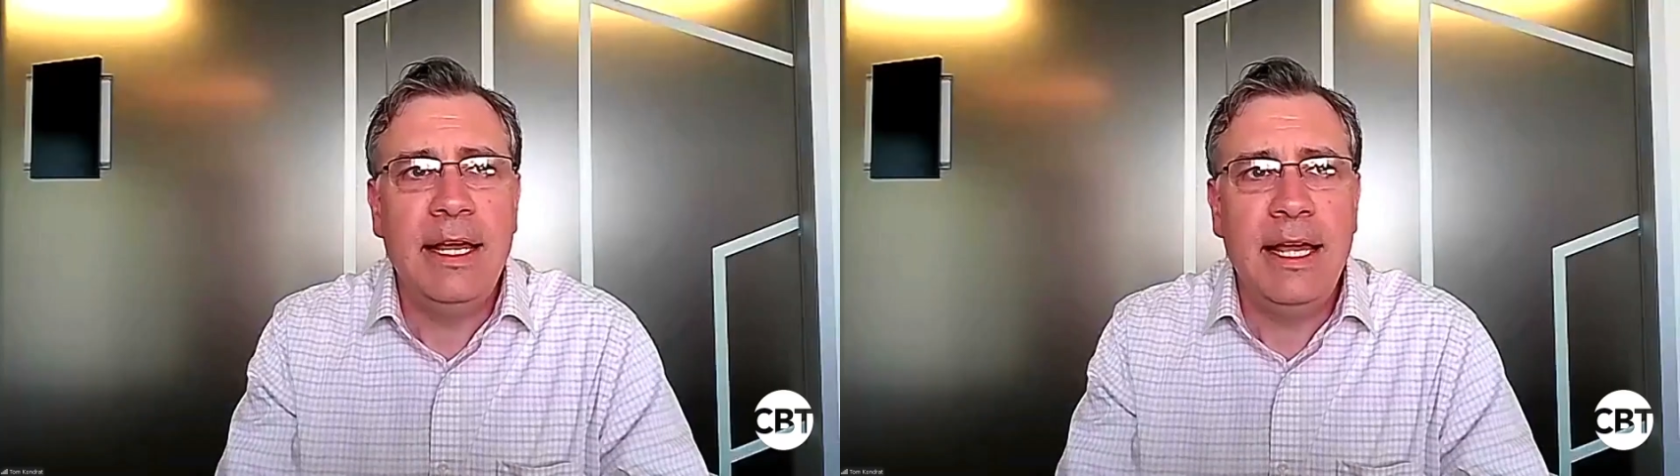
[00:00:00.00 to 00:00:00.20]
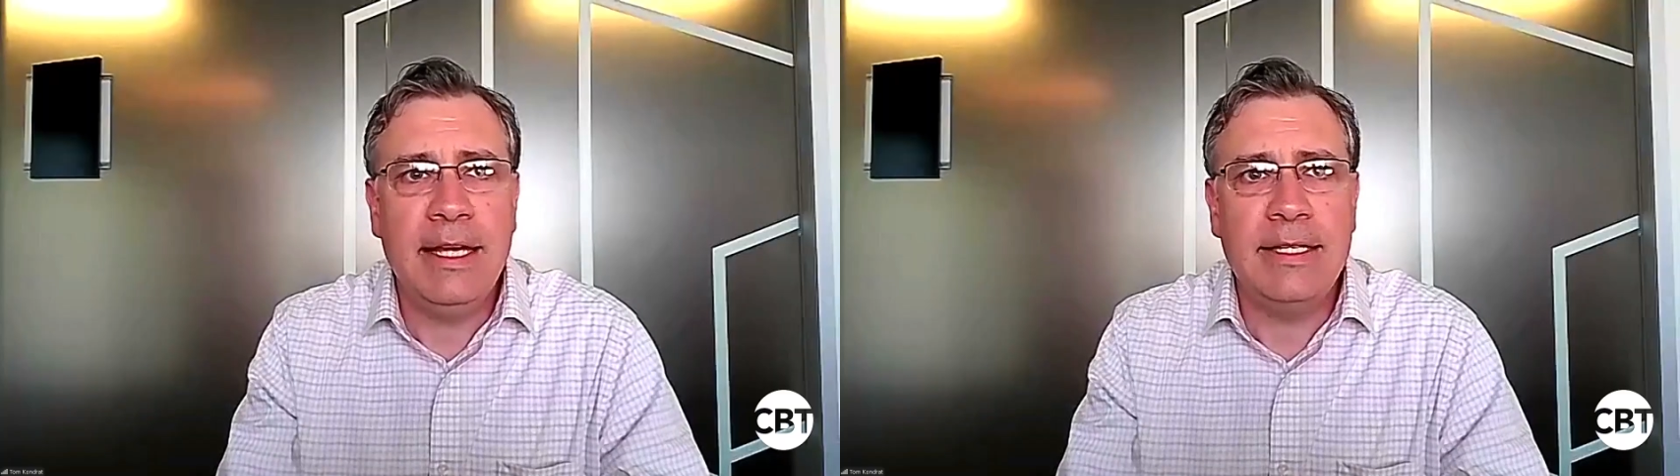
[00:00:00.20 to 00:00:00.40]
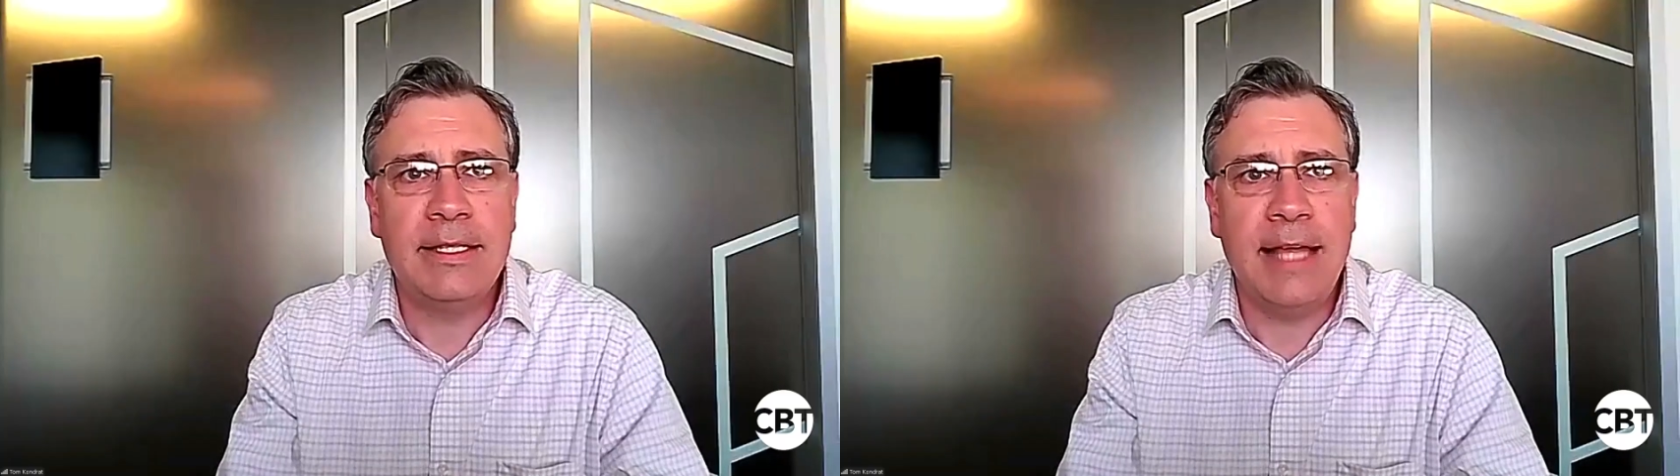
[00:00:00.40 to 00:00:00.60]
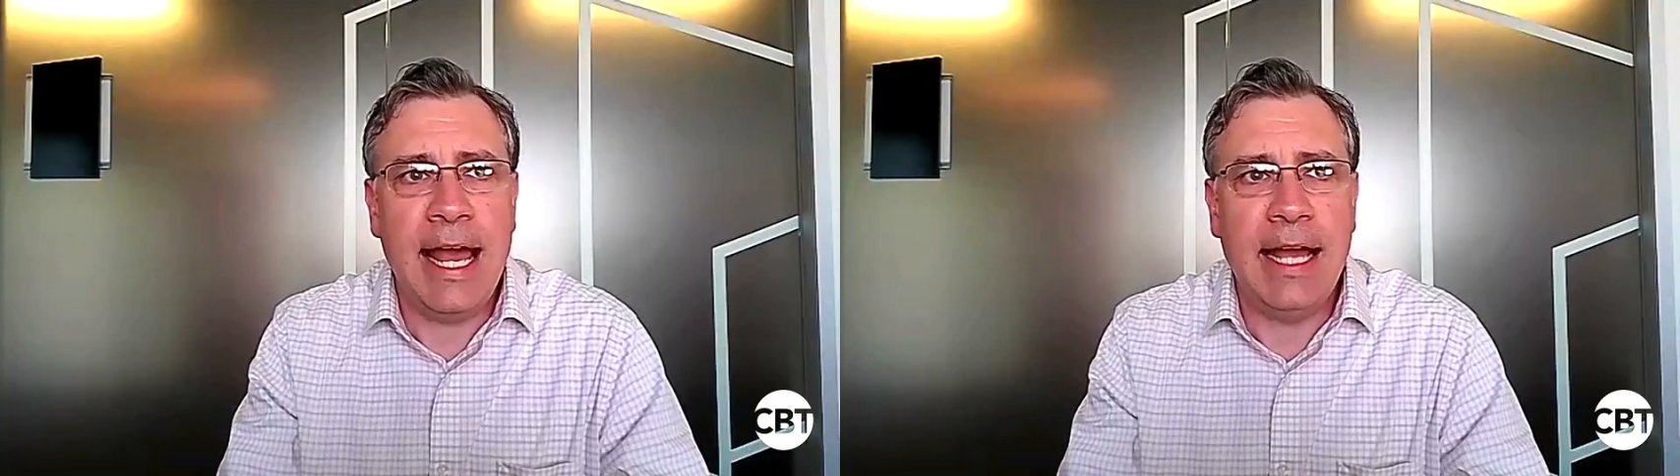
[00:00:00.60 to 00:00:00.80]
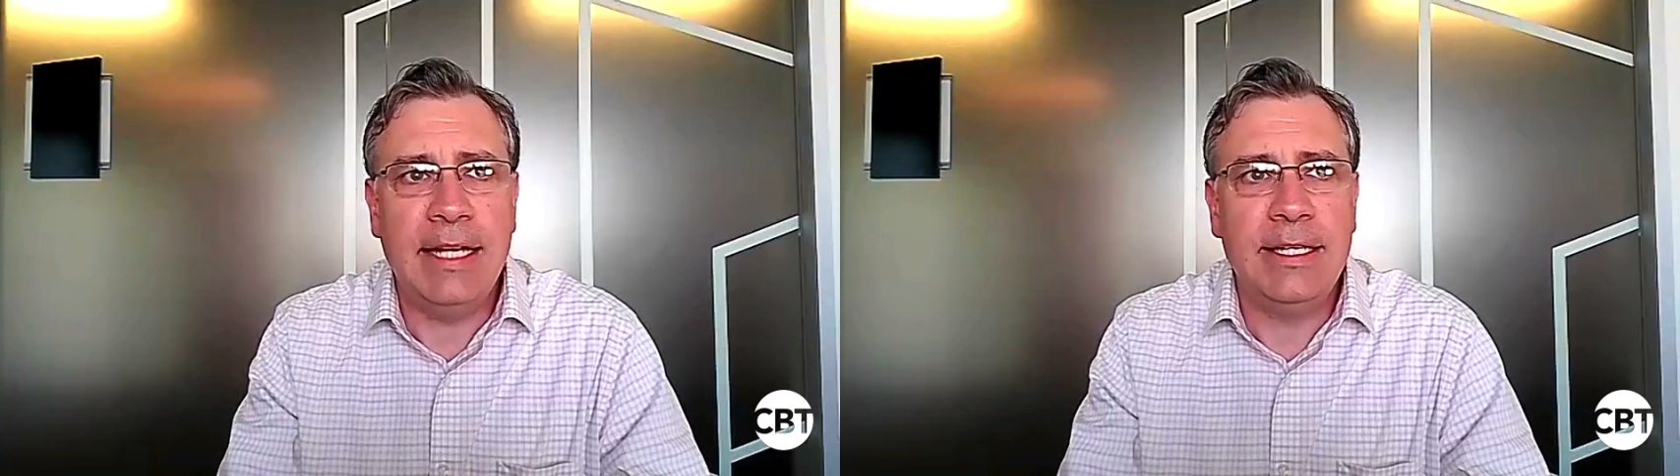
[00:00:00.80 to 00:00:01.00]
is
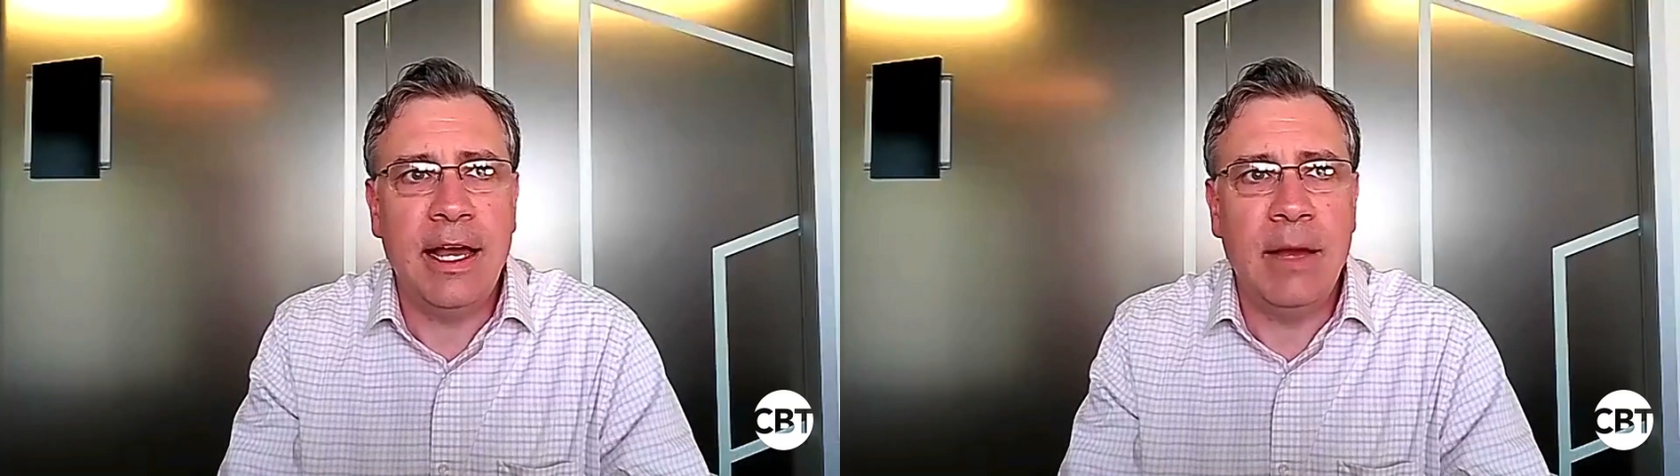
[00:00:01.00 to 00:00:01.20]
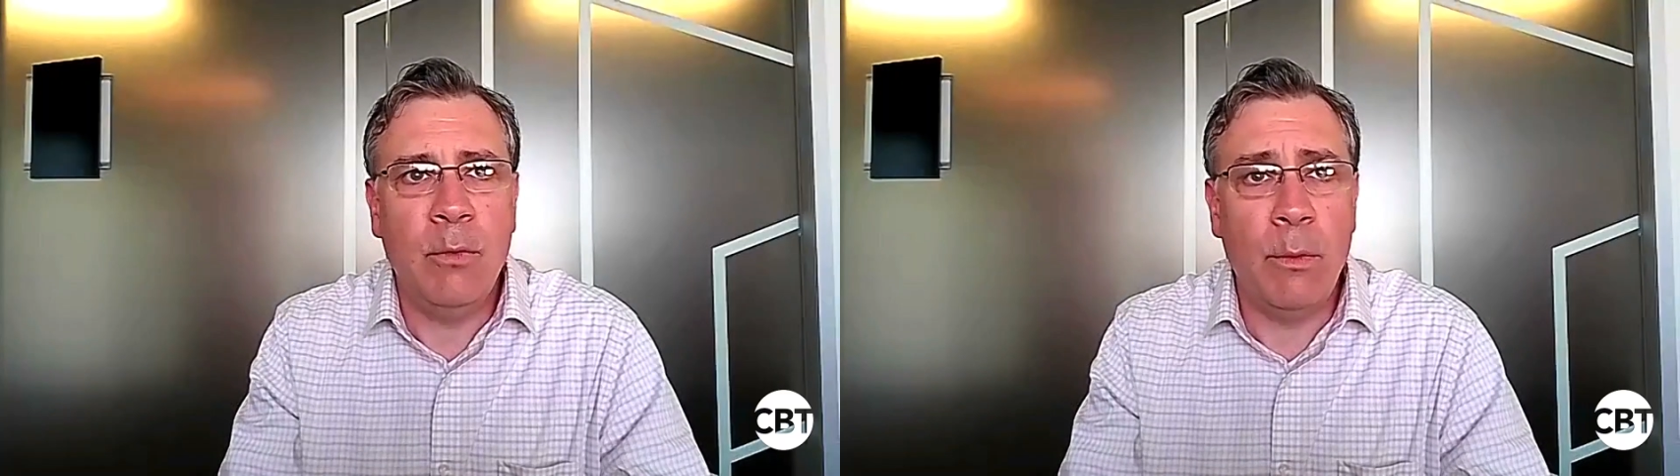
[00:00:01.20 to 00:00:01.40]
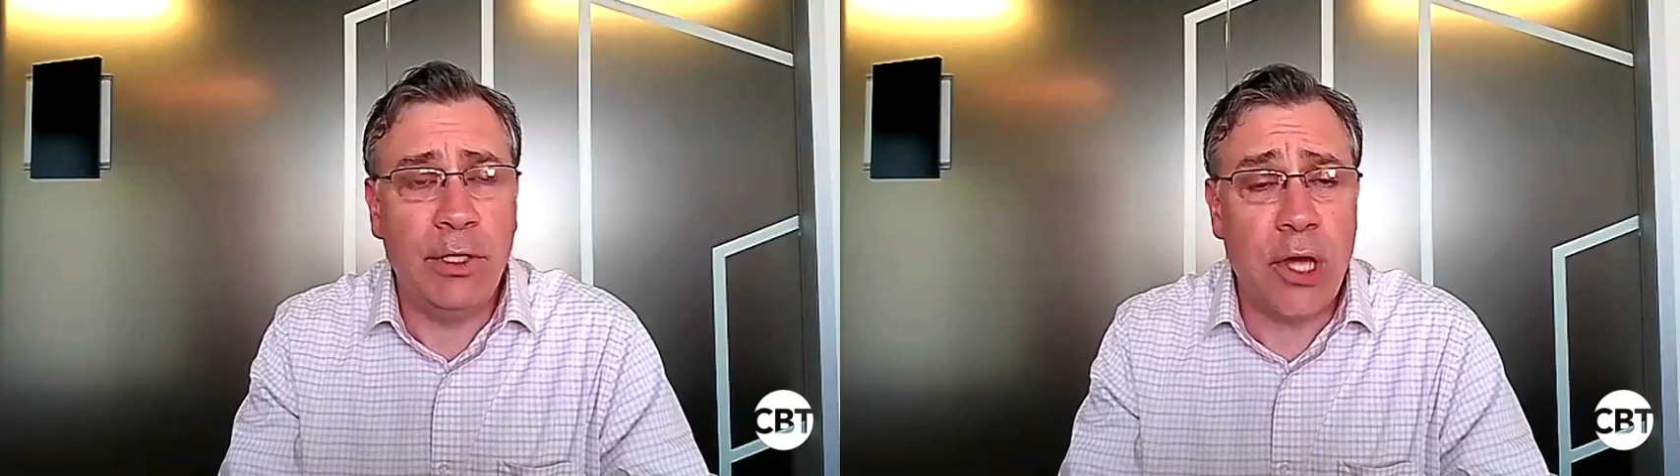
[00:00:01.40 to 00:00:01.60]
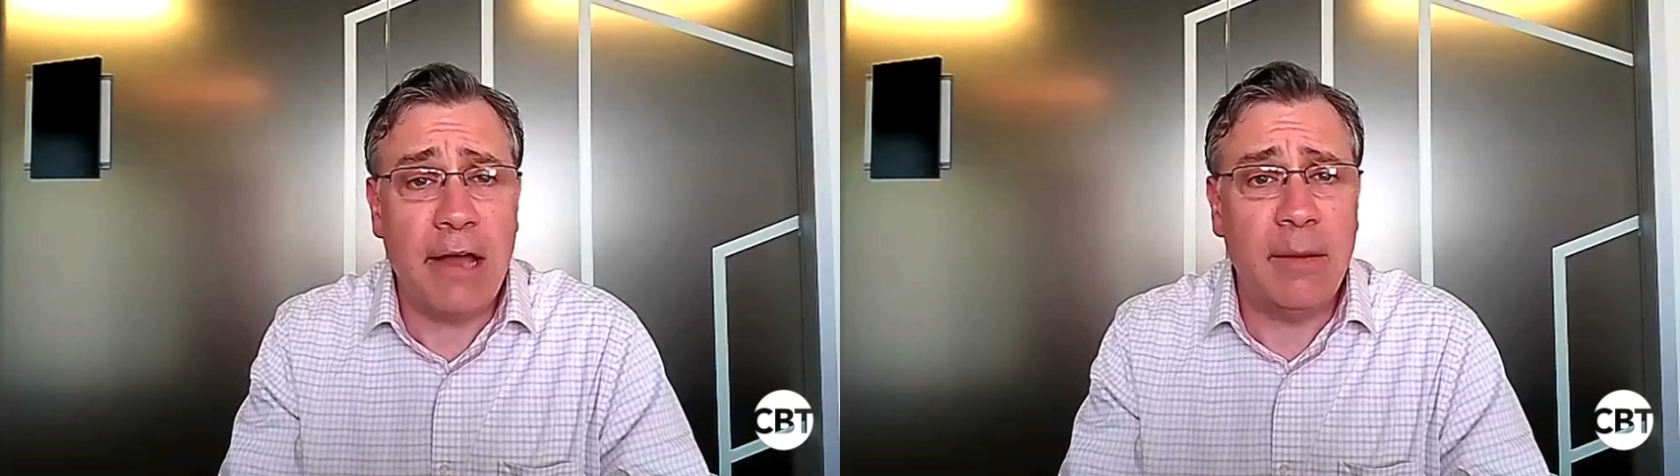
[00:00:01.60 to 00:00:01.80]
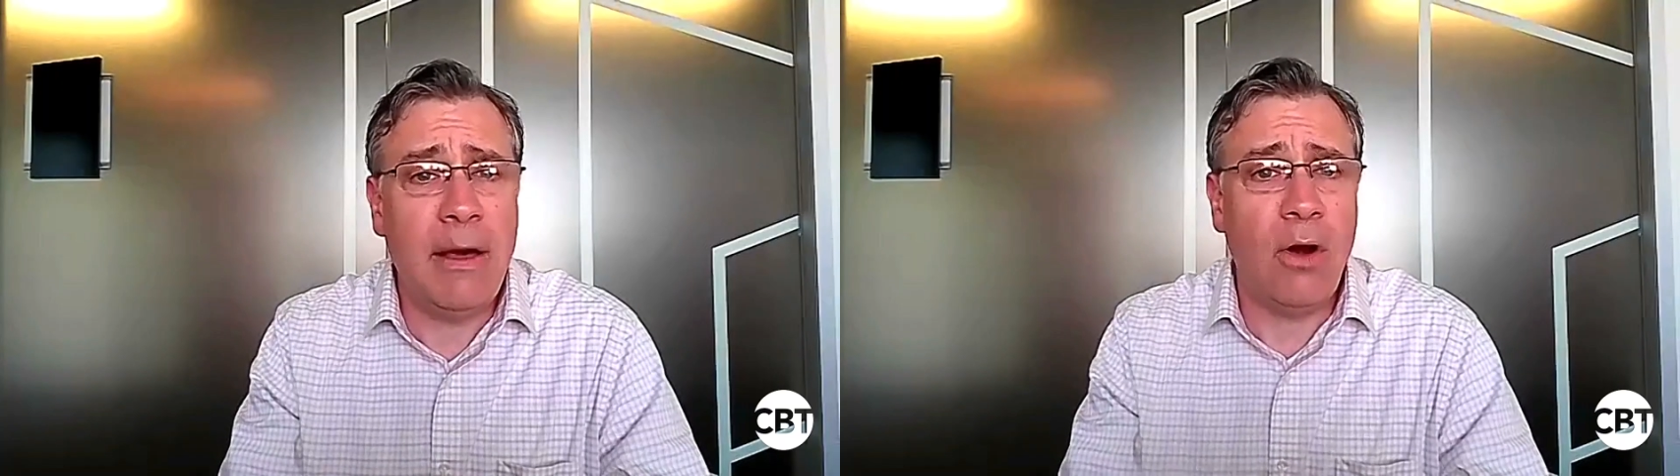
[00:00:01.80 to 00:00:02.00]
that when we
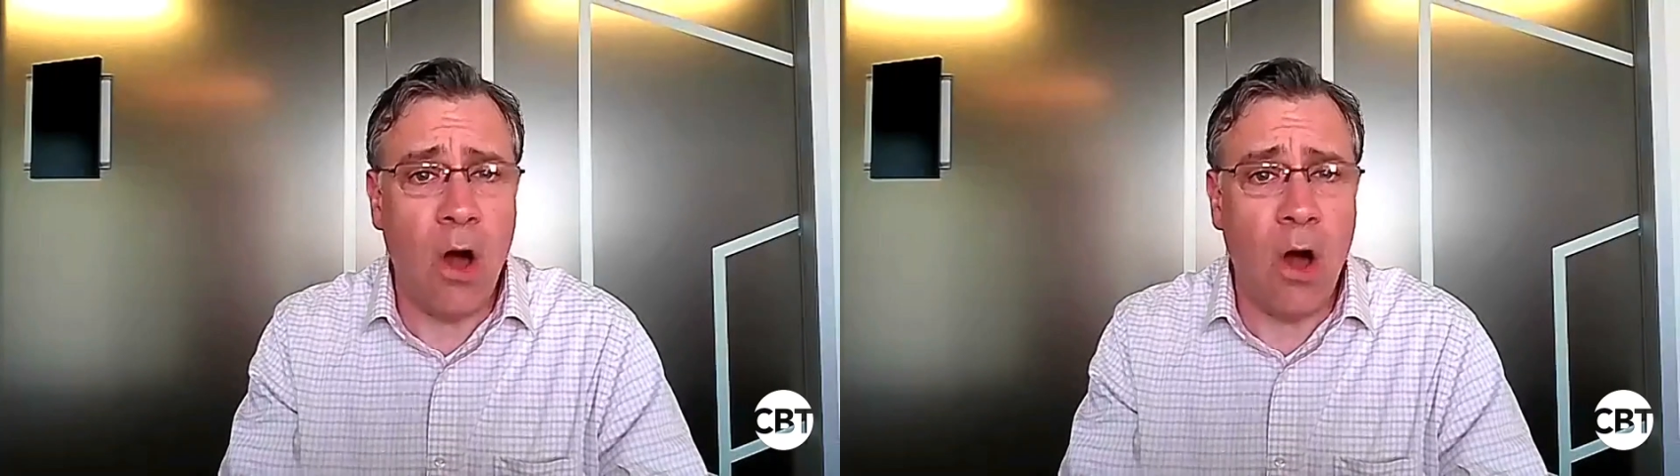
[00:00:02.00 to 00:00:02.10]
talk about